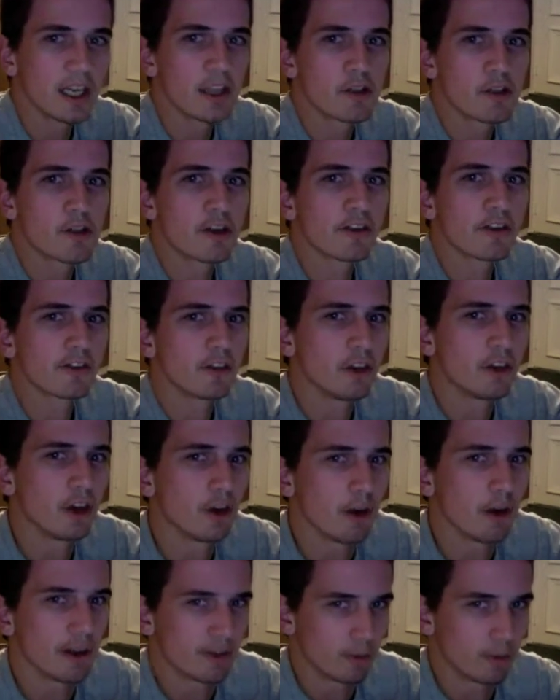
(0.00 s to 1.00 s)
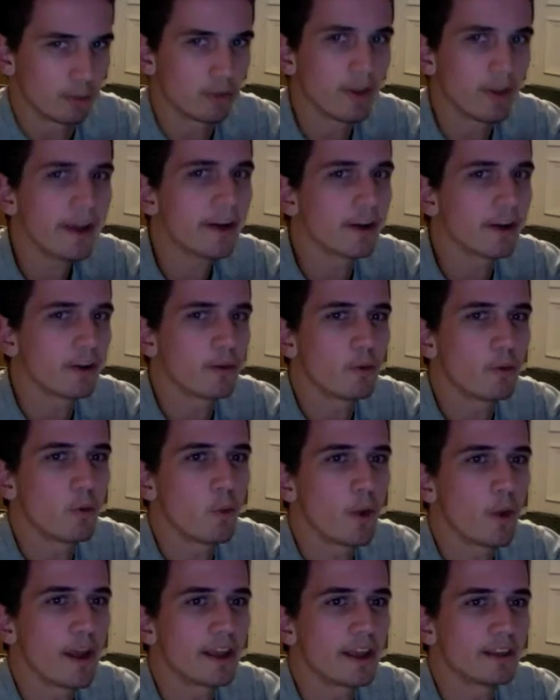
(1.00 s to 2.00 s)
just, as a player
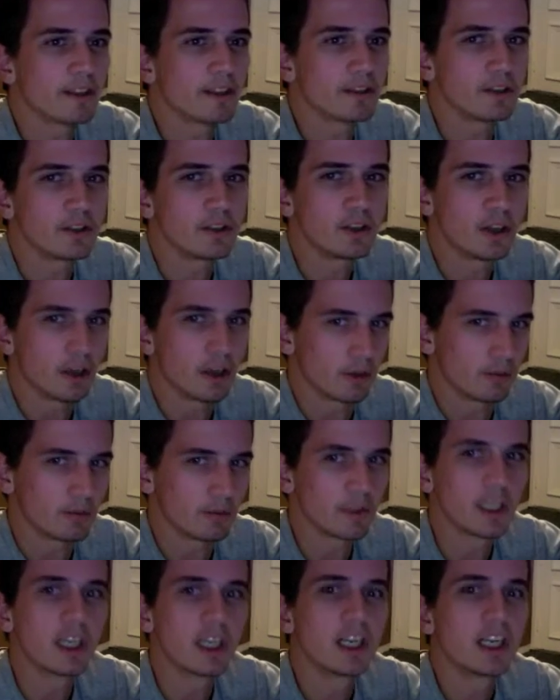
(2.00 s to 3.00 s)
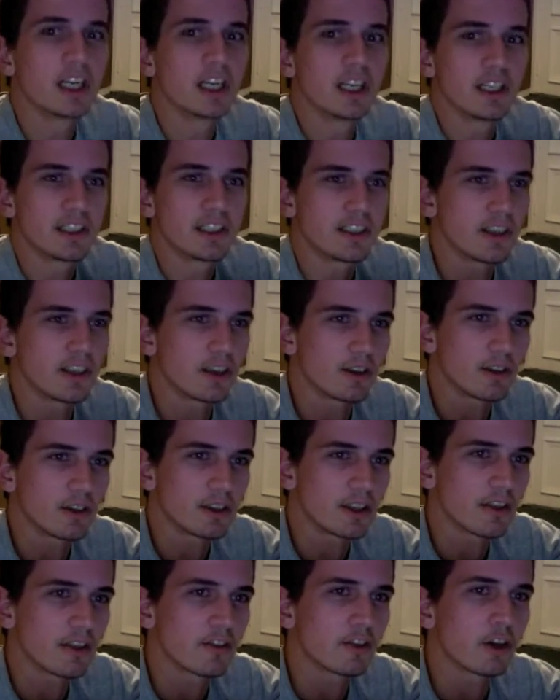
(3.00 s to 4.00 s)
when, to
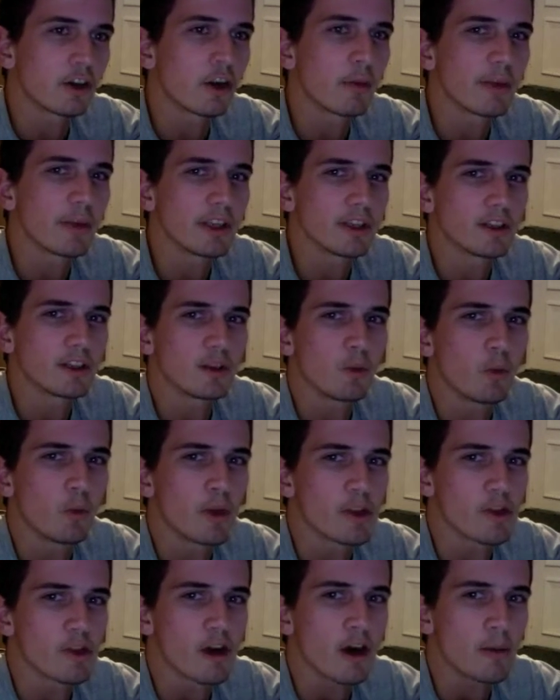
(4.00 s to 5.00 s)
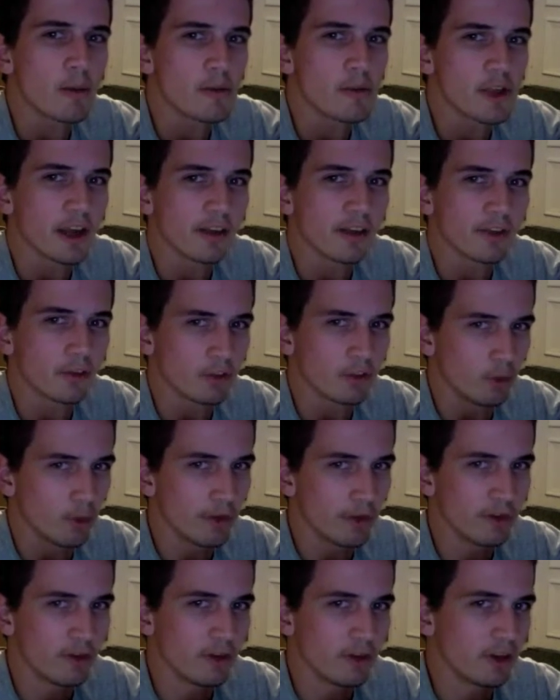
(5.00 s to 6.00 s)
determine which objects are the
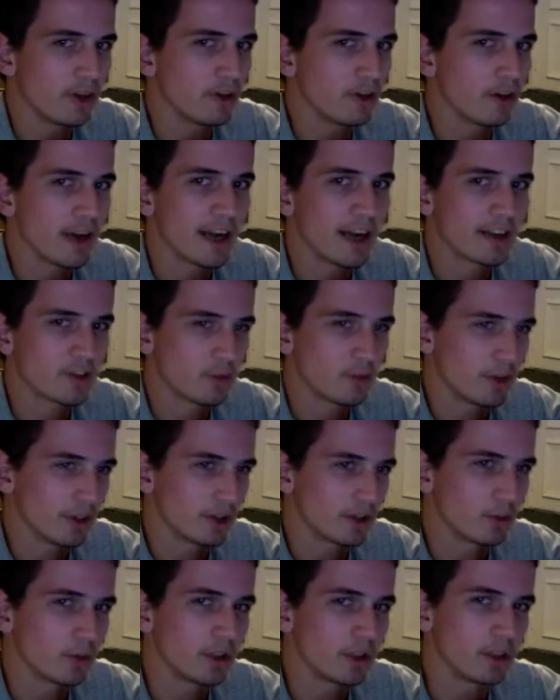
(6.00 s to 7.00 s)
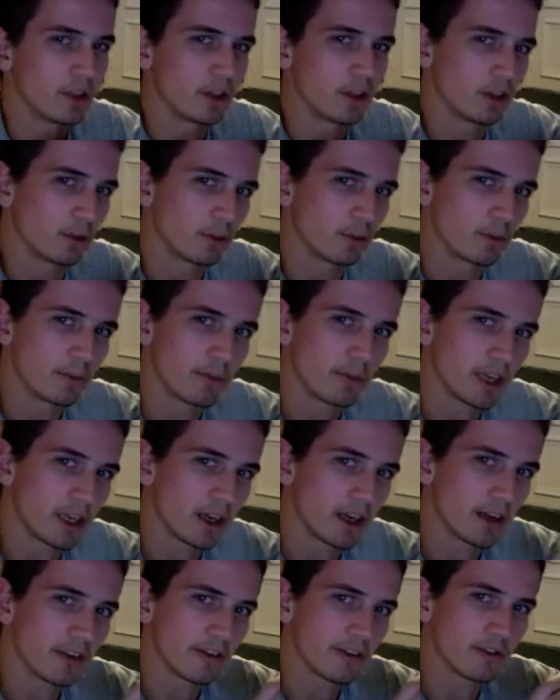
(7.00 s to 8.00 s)
ones you can interact with,
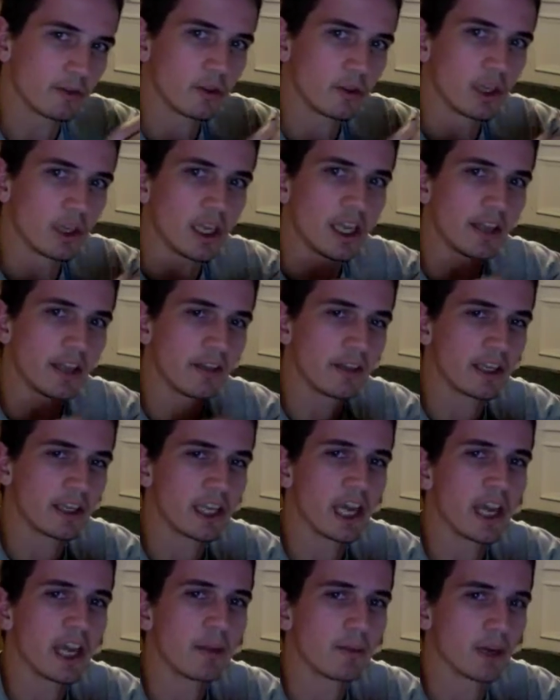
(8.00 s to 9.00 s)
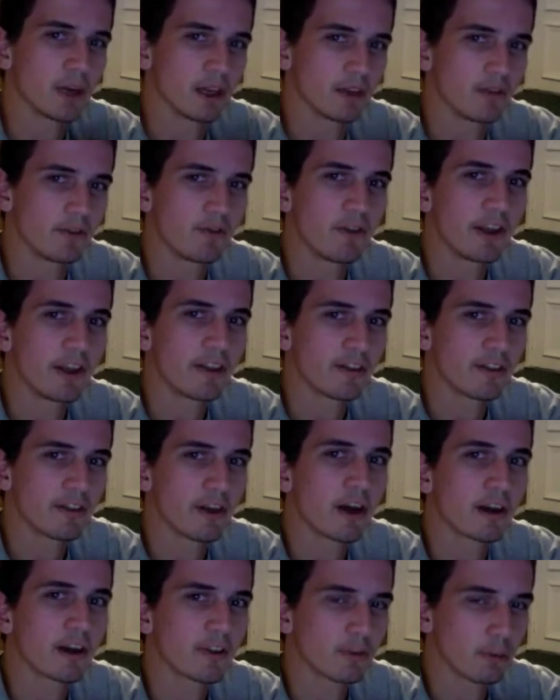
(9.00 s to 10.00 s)
because in the game, Faith's
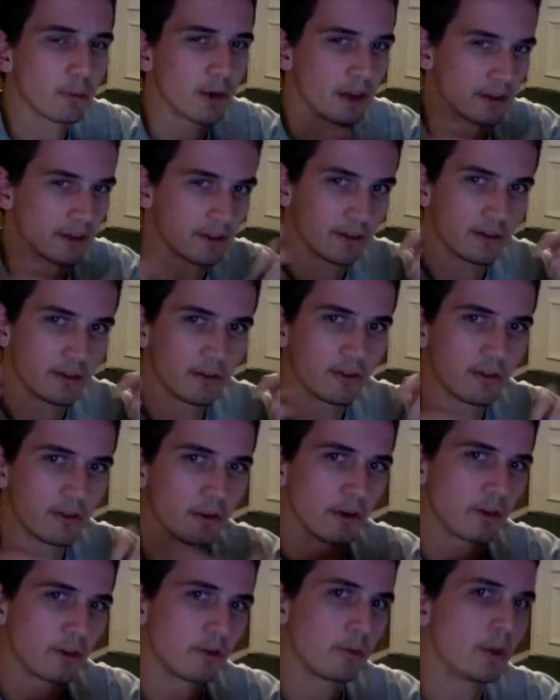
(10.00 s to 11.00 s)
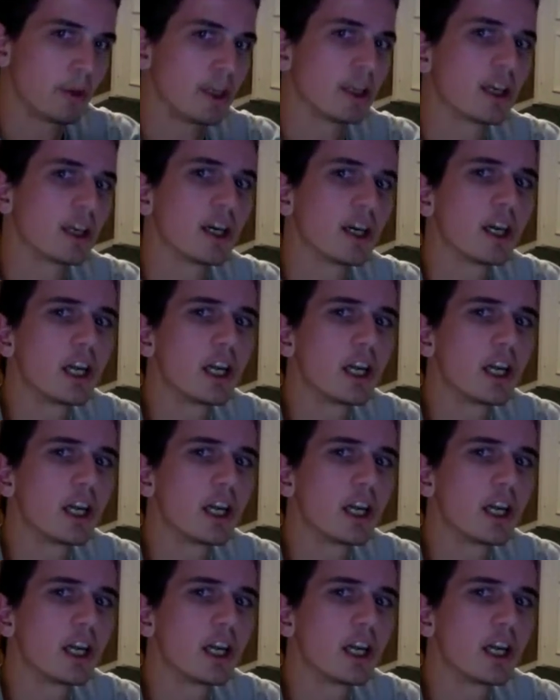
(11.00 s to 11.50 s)
hotspots, so to speak,